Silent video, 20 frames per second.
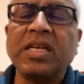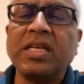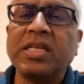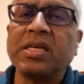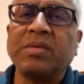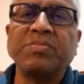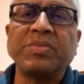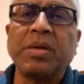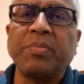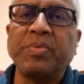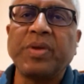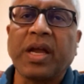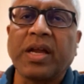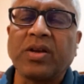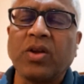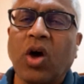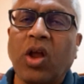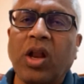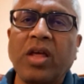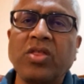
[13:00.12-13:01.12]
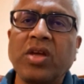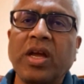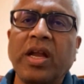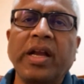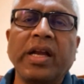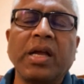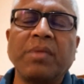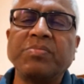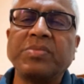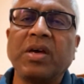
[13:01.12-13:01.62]
in terms of technology,
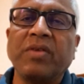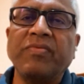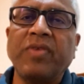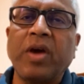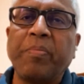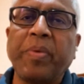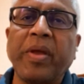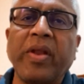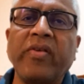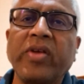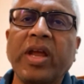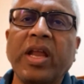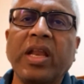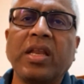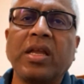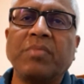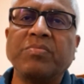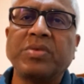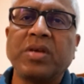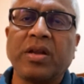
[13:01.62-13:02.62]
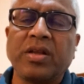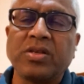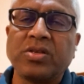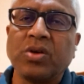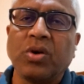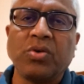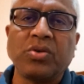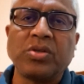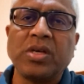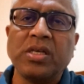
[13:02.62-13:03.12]
in terms of weaponry, in terms of
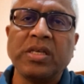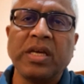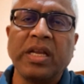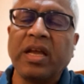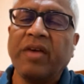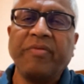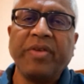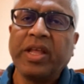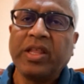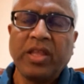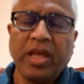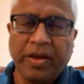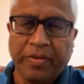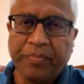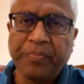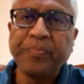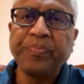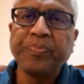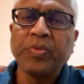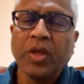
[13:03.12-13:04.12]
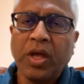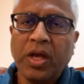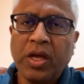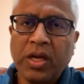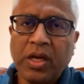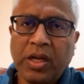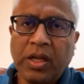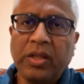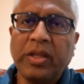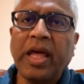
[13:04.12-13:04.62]
resources and everything.
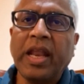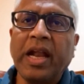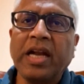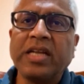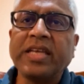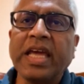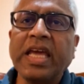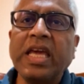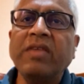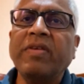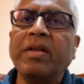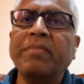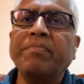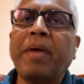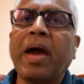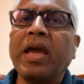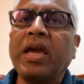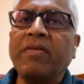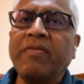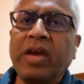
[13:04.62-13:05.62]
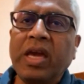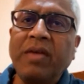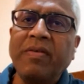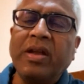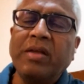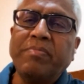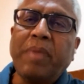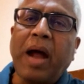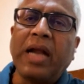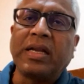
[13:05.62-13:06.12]
Then it's an even
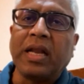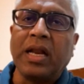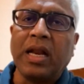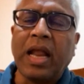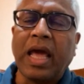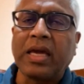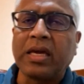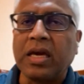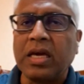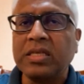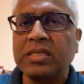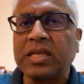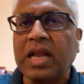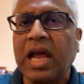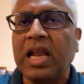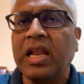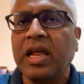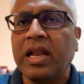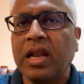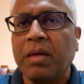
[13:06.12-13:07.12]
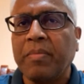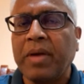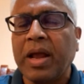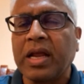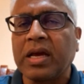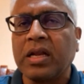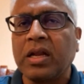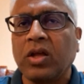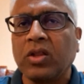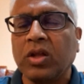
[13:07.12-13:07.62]
battle, like Israel and
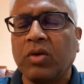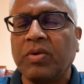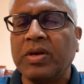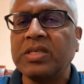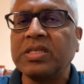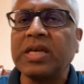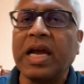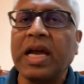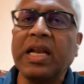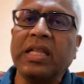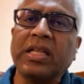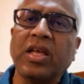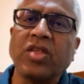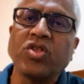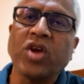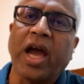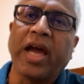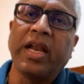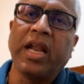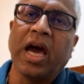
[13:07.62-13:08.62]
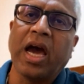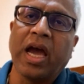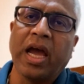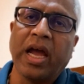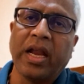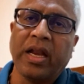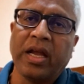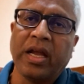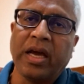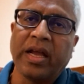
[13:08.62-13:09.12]
American on the one side and the China
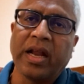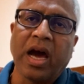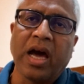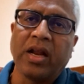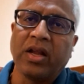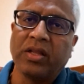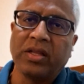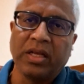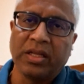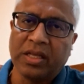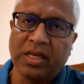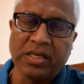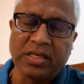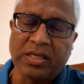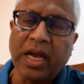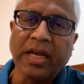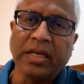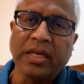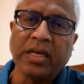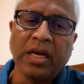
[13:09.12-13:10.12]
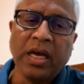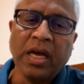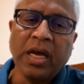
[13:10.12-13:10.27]
and Iran on the other side.